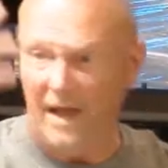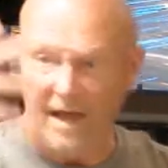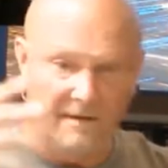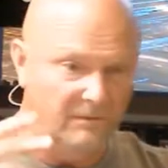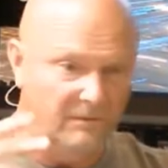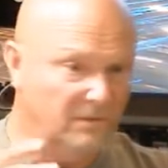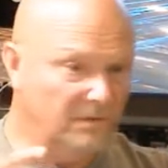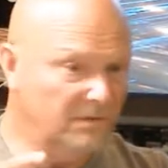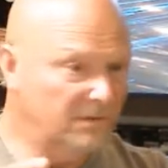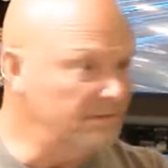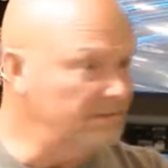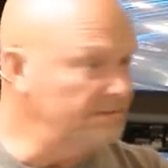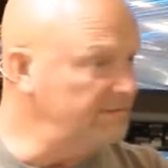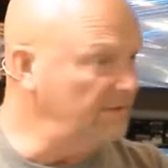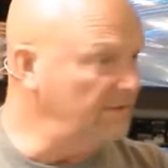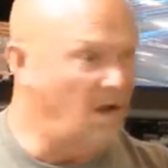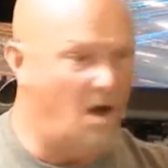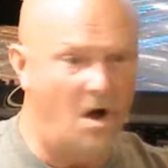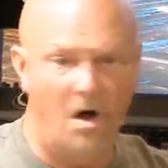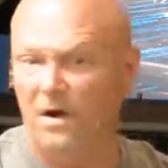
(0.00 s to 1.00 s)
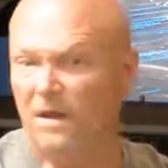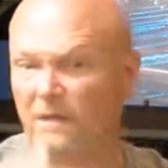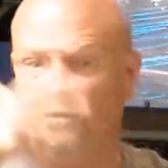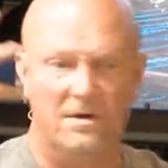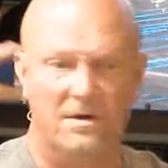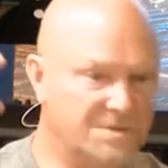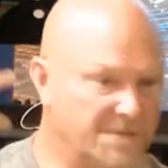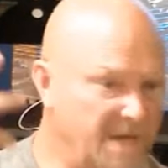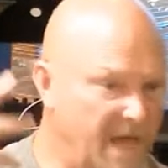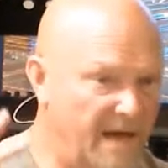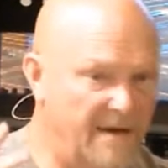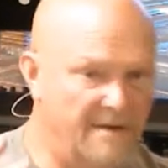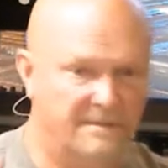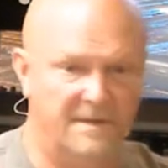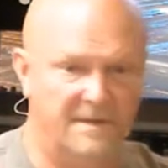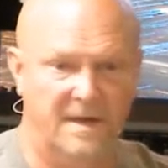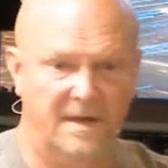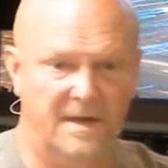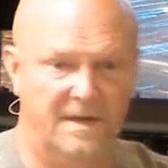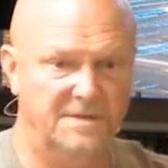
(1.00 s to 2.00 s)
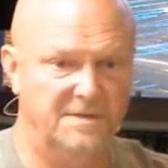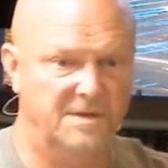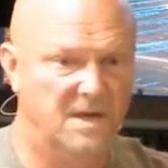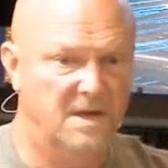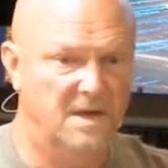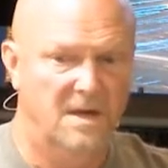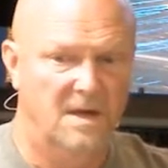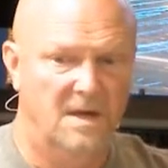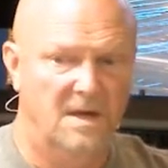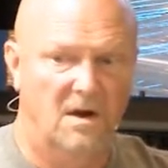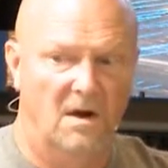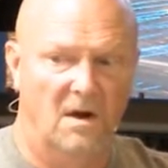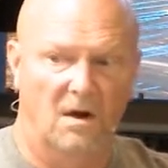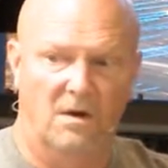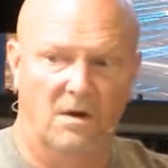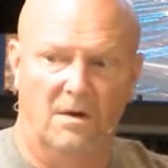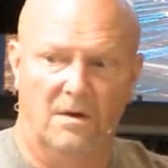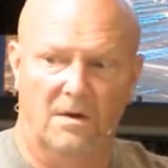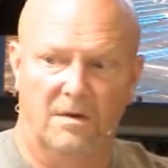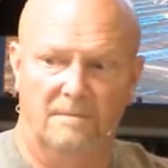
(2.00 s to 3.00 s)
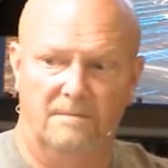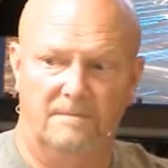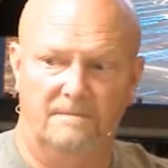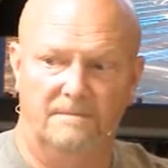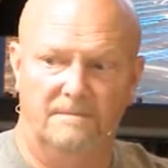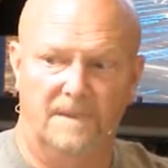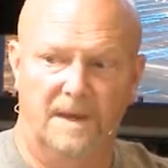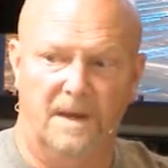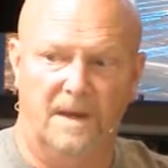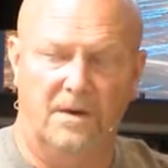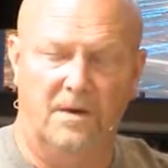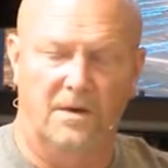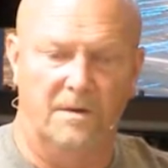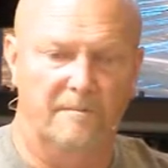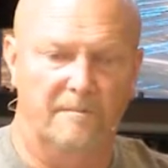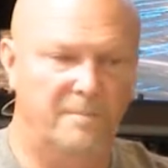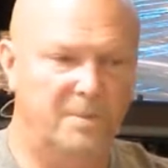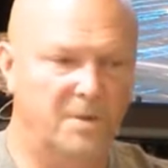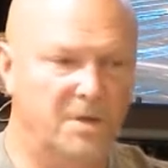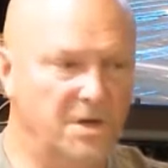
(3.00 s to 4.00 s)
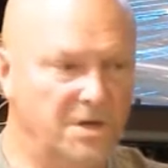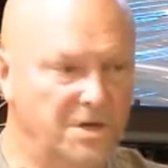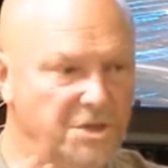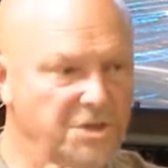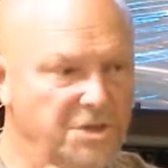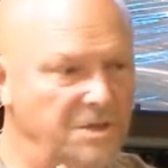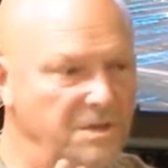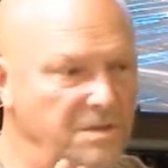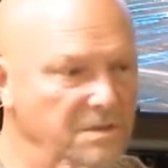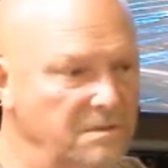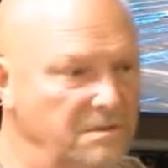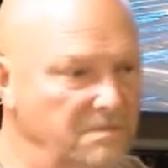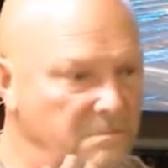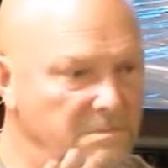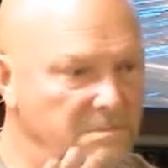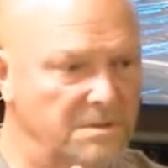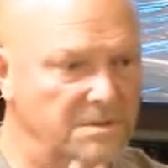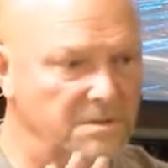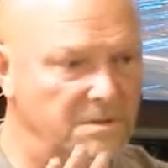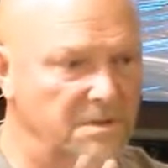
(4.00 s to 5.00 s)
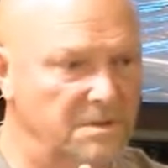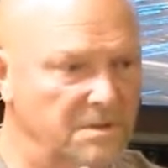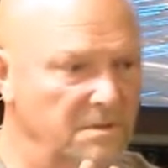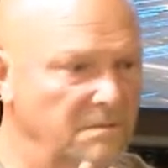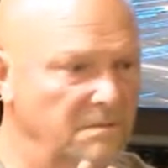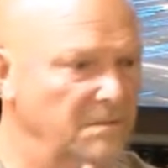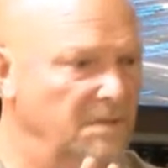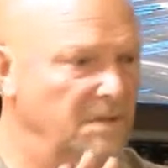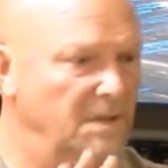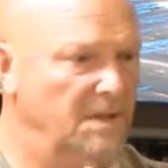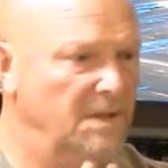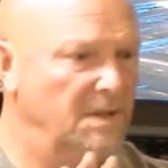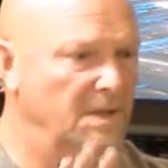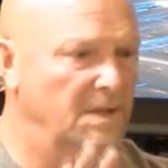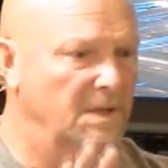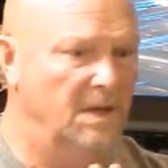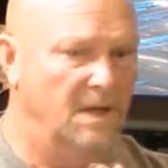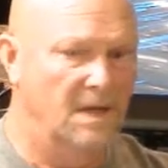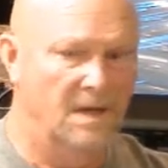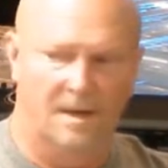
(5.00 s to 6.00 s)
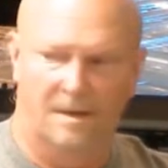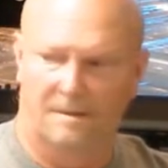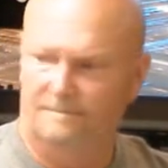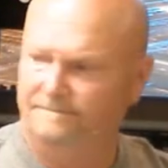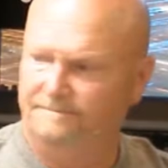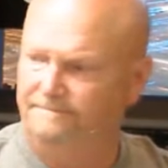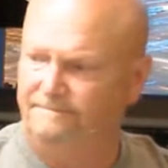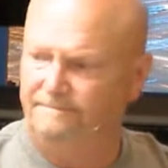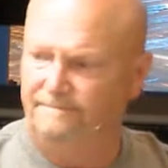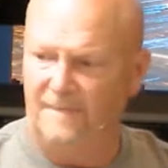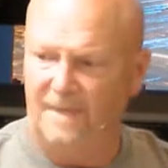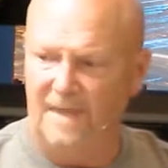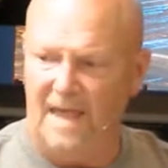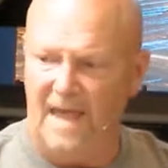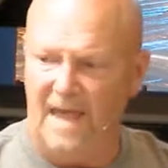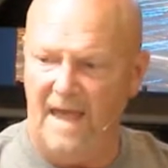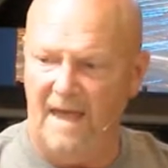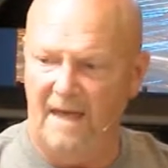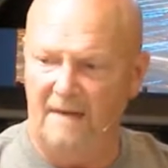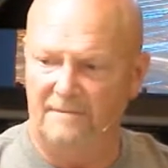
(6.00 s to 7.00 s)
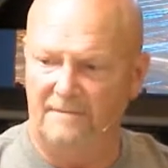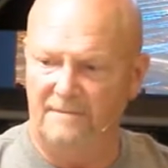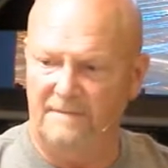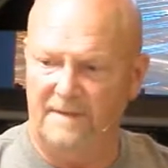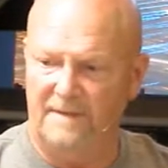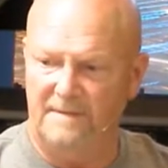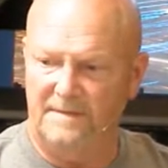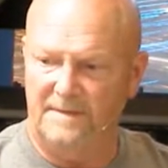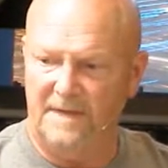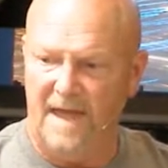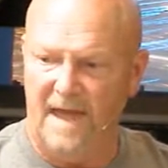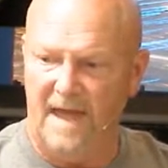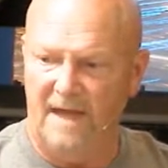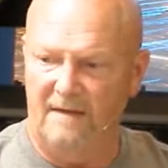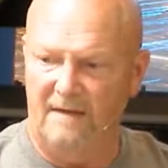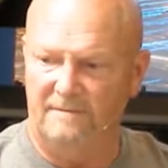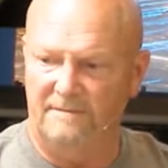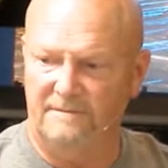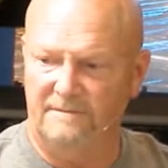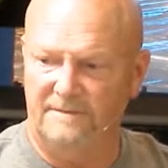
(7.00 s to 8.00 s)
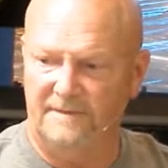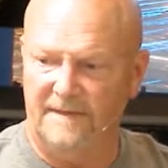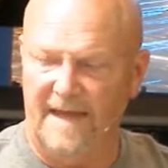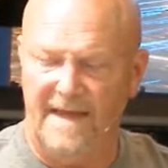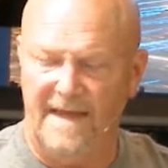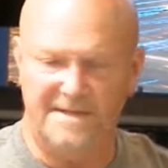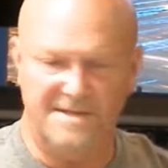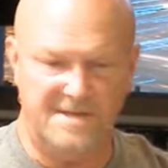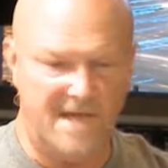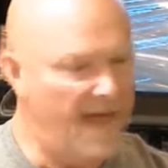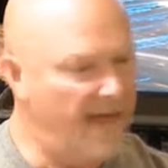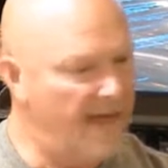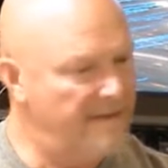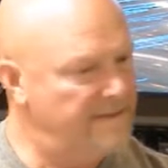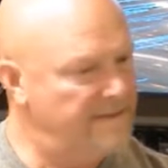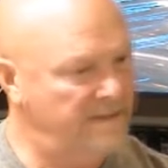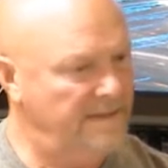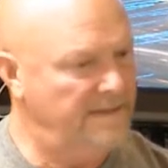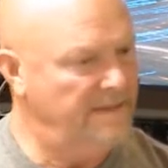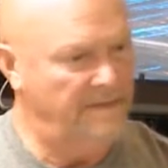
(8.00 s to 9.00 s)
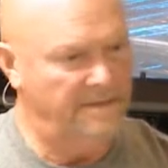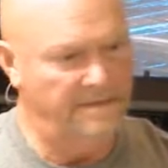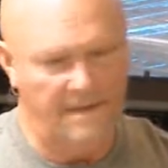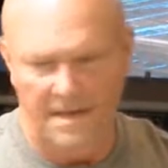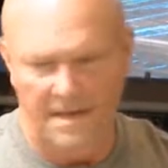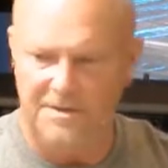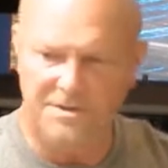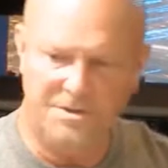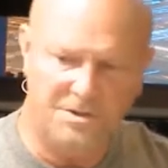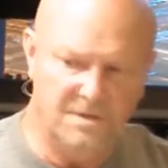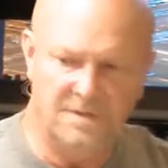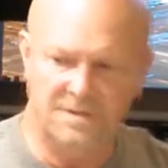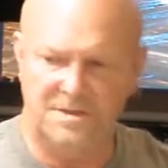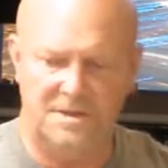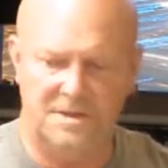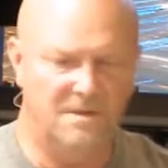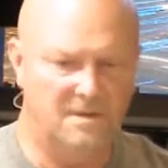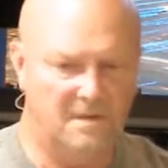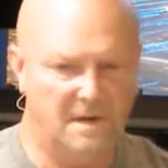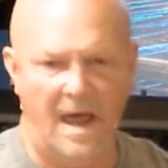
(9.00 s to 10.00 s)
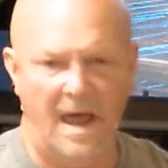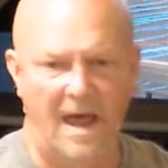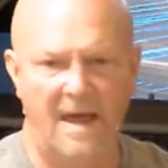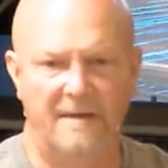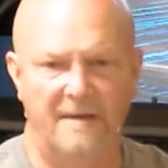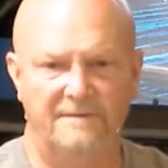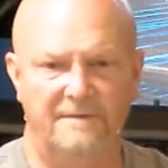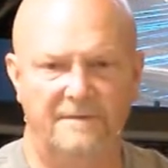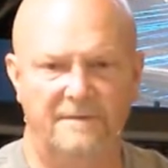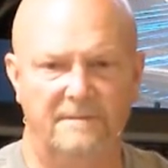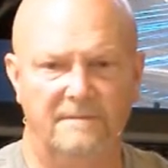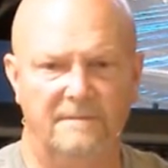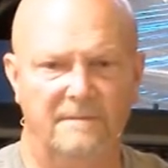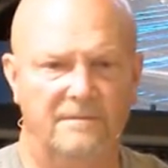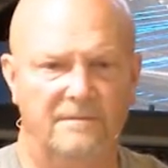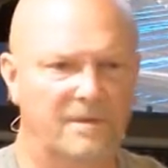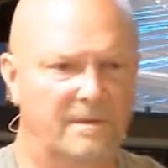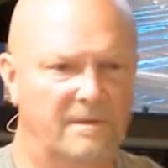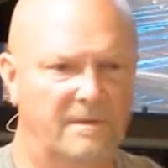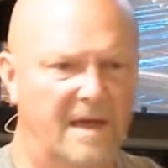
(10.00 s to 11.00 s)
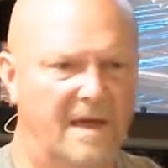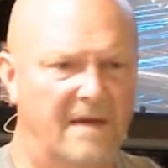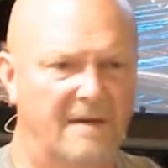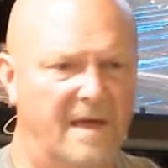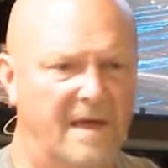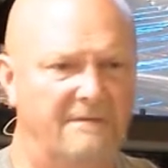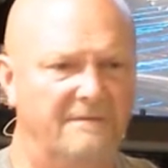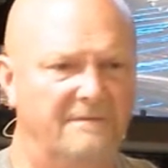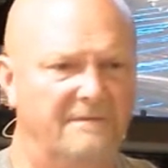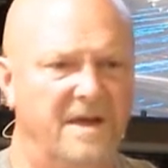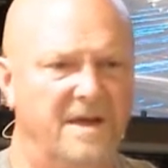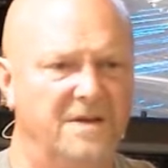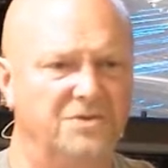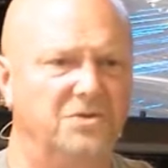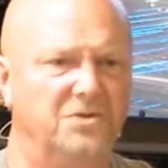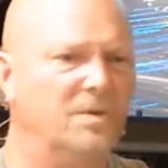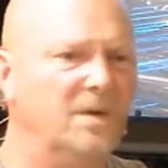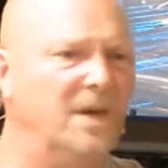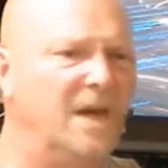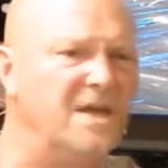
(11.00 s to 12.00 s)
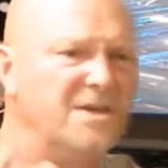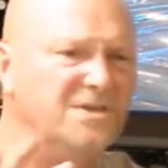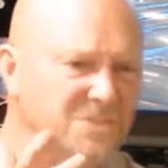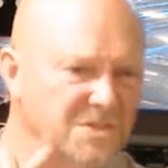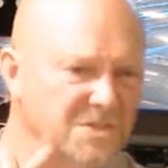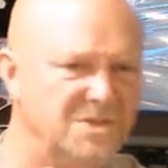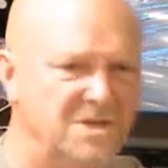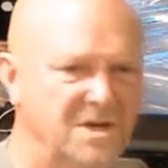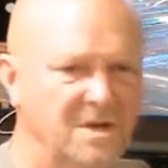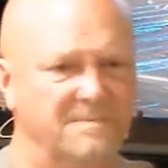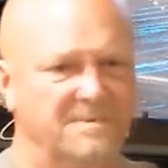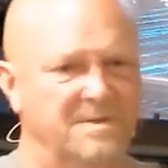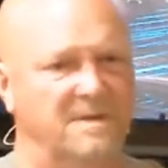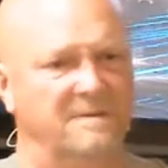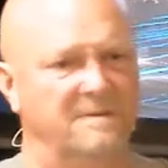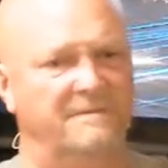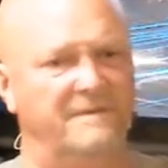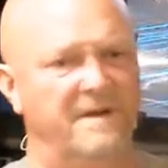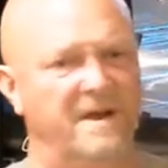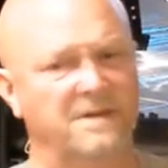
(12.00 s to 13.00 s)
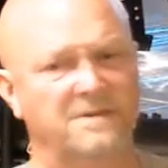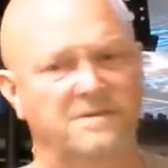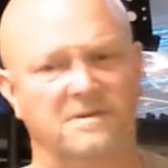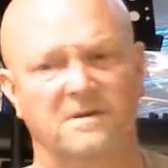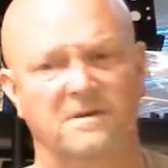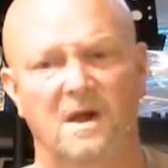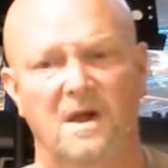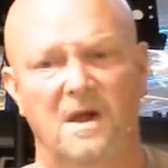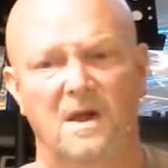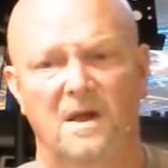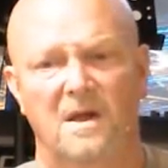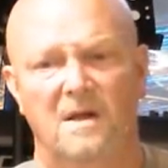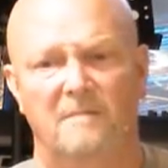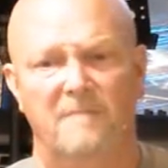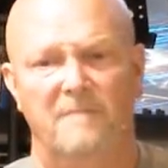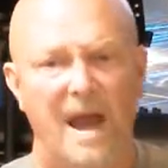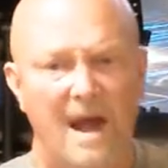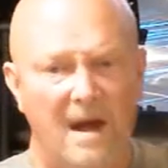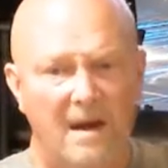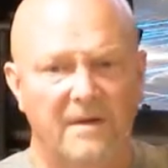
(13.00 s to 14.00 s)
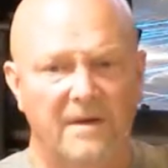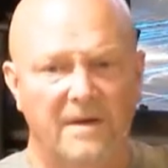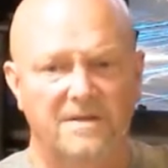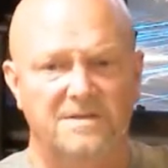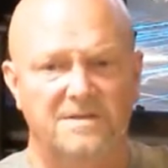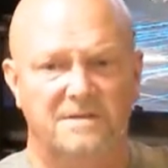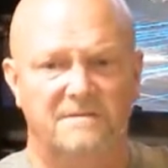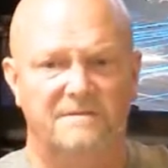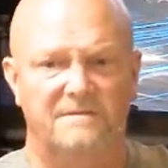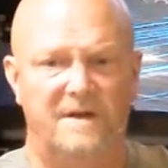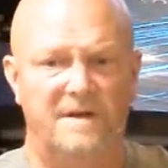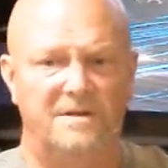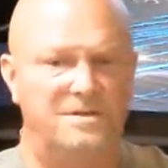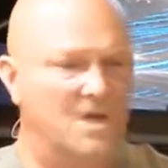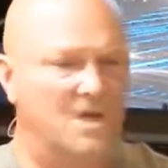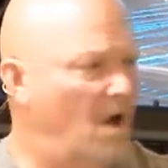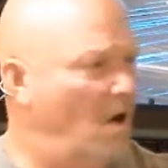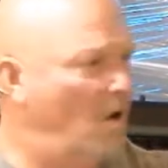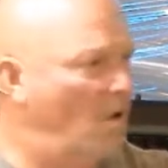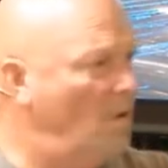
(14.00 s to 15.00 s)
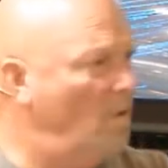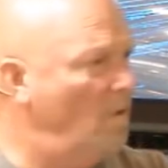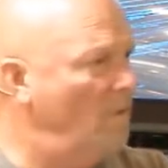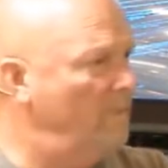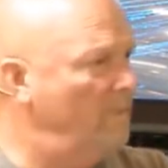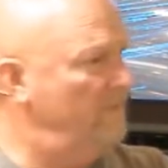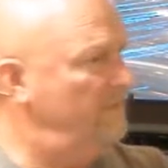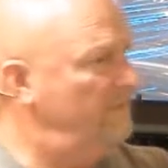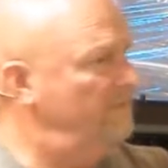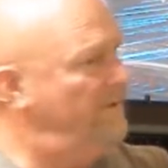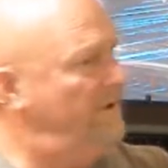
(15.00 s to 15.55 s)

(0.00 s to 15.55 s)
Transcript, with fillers: levels, all of those kind of things are going to are going to push you to uh, have to have anxiety and issues in your life, and that, that affects your relationships, and it affects your marriage, it affects your home, it